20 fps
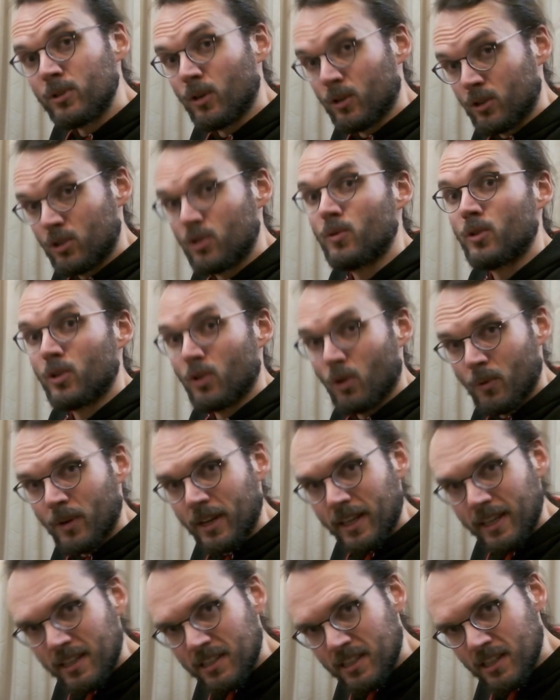or to an
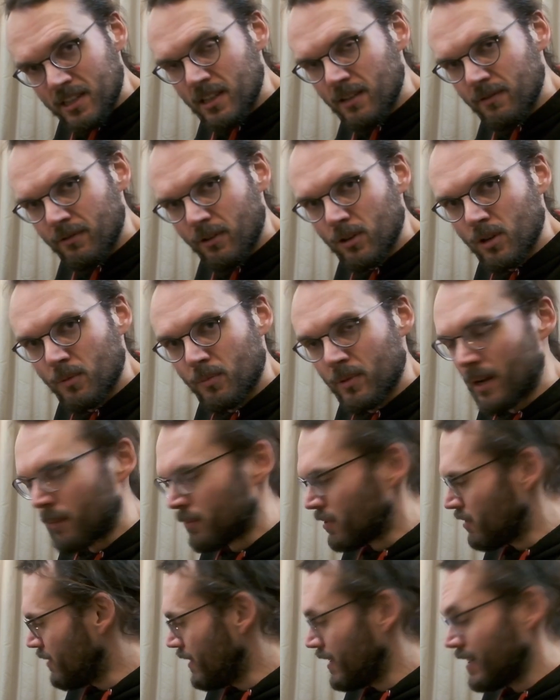already existing phono
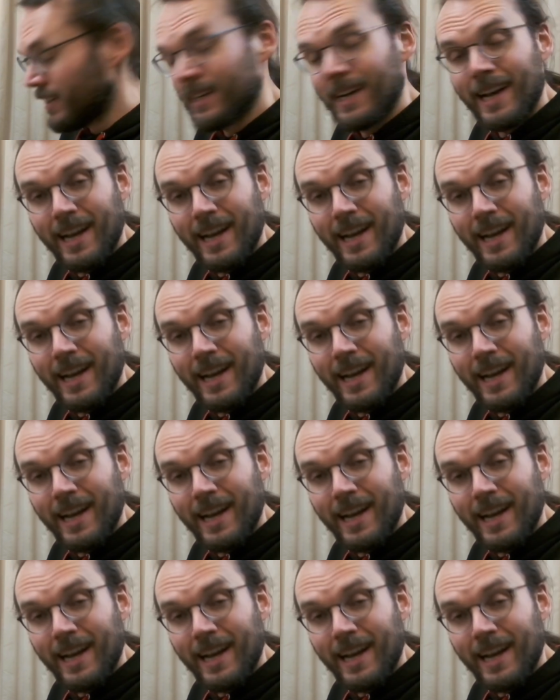preamplifier,